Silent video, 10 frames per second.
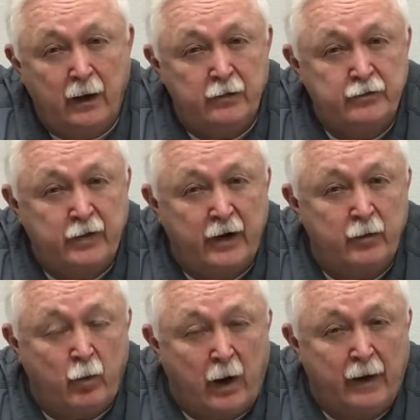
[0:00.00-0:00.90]
shade
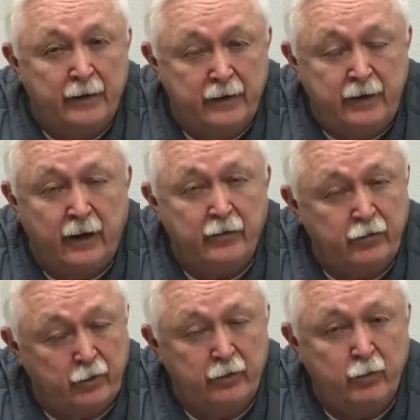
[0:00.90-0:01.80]
whitening. Yes,
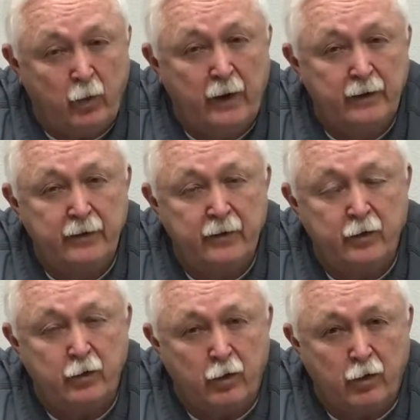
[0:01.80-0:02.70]
there is whitening that
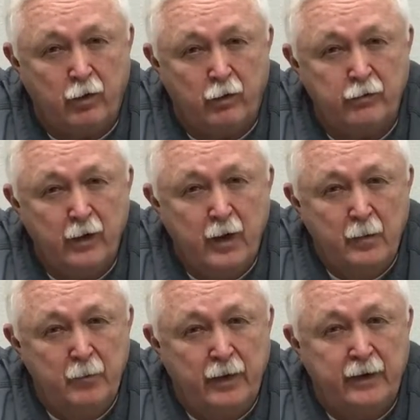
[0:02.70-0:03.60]
occurs,
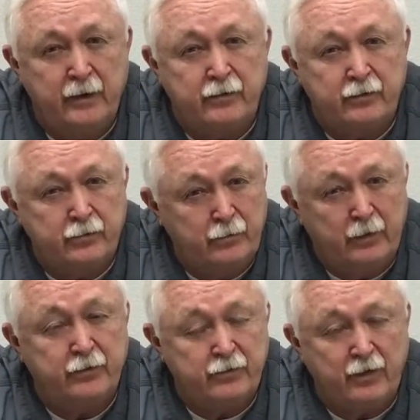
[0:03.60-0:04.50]
but it's
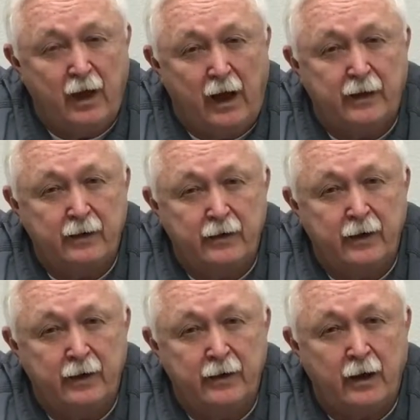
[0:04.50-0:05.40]
slight and
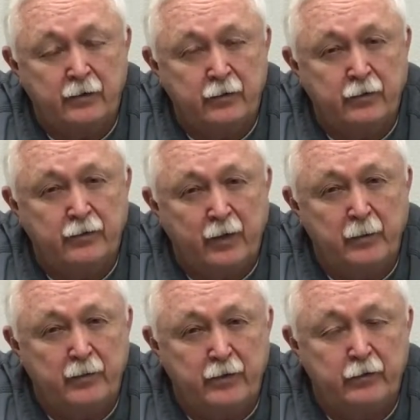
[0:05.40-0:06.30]
then not to the same
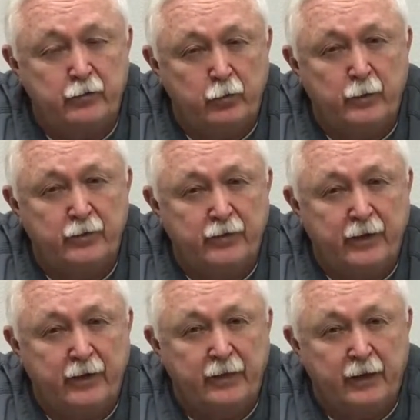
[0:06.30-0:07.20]
extent that you would see
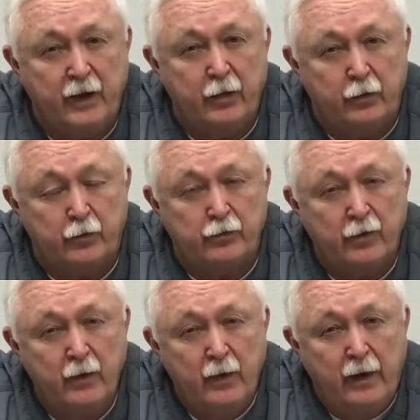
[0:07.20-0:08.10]
in the others.
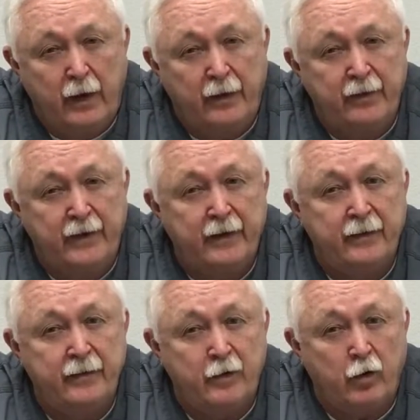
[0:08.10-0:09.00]
And
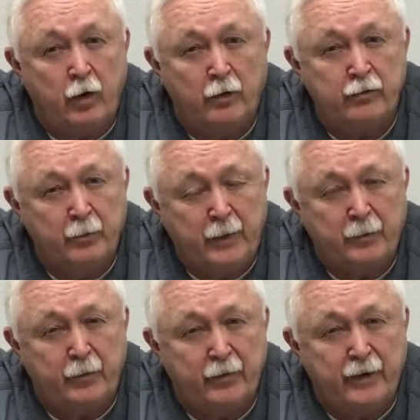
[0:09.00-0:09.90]
then there are also
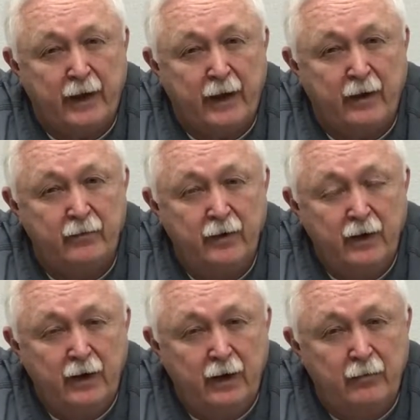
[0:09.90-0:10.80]
people that have
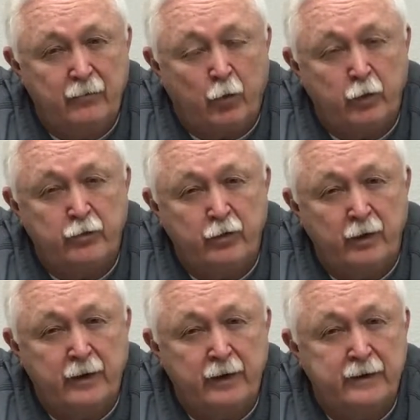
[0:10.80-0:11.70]

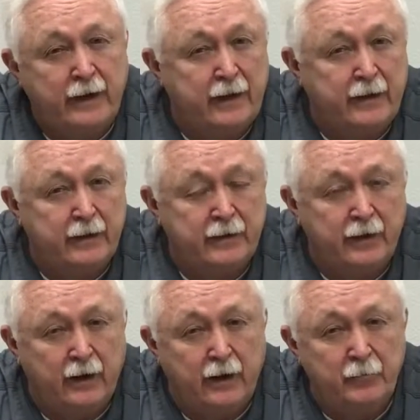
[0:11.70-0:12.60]
unfortunately
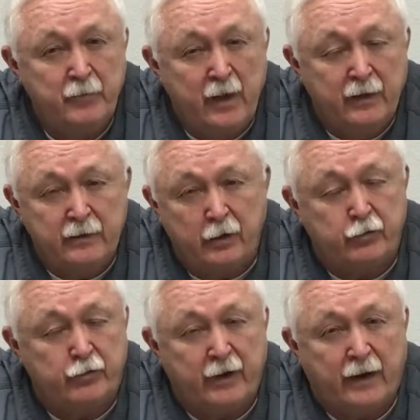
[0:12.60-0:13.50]
taken
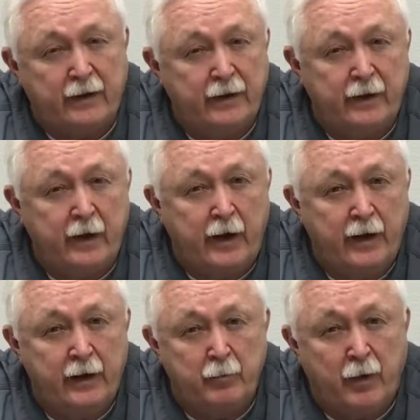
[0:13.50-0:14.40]
tetracycline
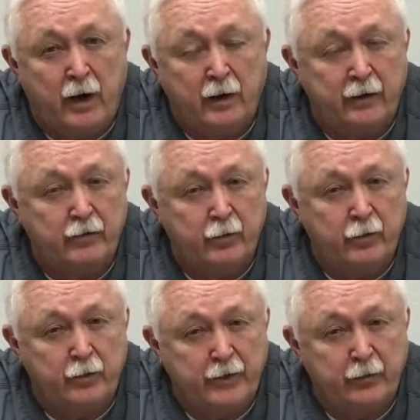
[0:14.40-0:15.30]
antibiotics when
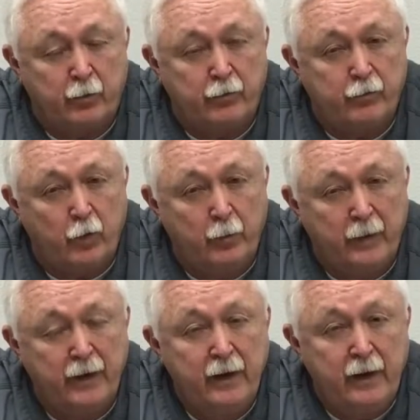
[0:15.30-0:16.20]
their teeth were
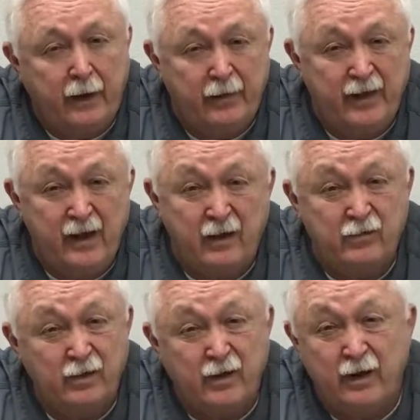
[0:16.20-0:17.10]
forming, and they
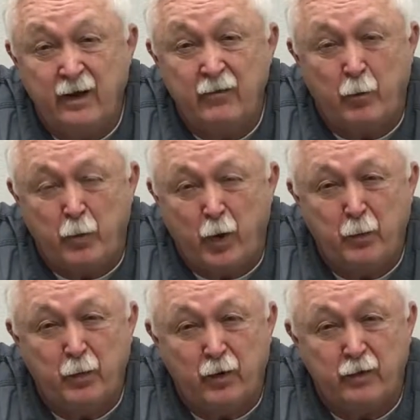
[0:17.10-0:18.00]
actually kind of have a
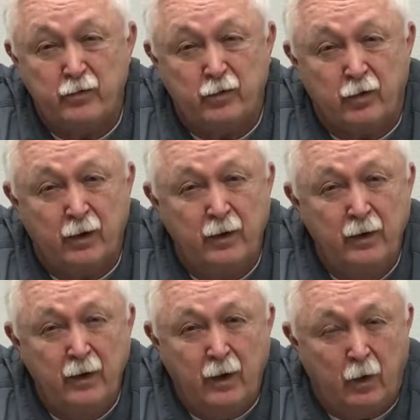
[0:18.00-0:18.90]
purplish or
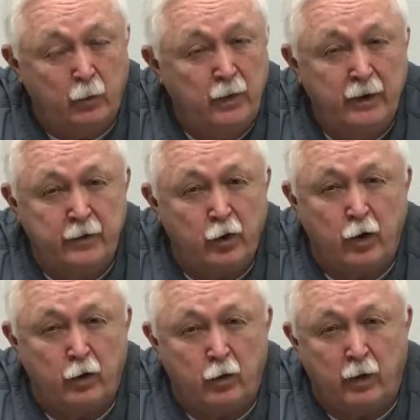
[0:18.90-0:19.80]
a really
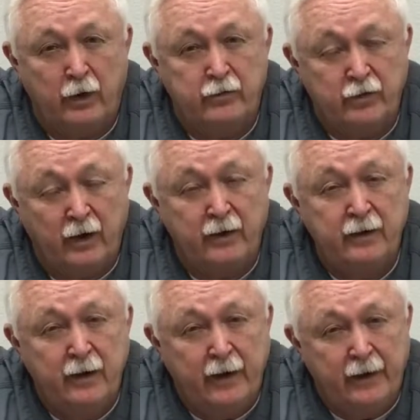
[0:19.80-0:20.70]
dark gray shade,
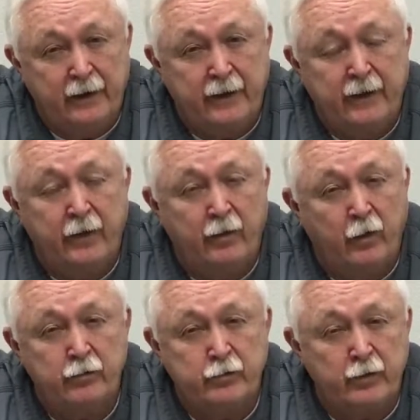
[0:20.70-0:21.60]
and again,
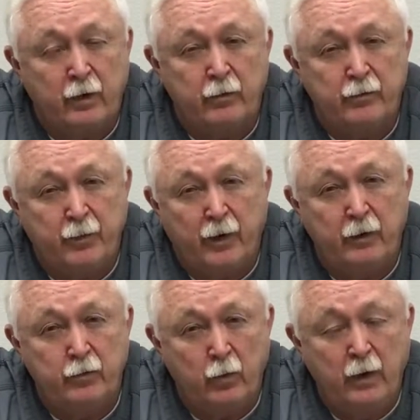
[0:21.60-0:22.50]
those do not
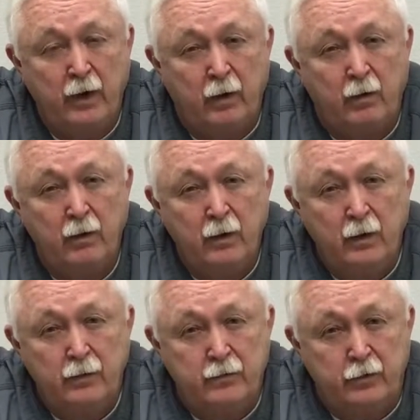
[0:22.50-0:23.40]
respond well
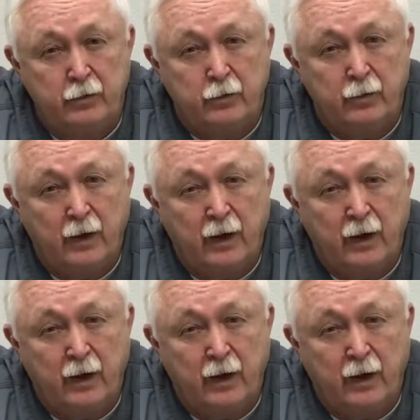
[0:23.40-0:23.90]
to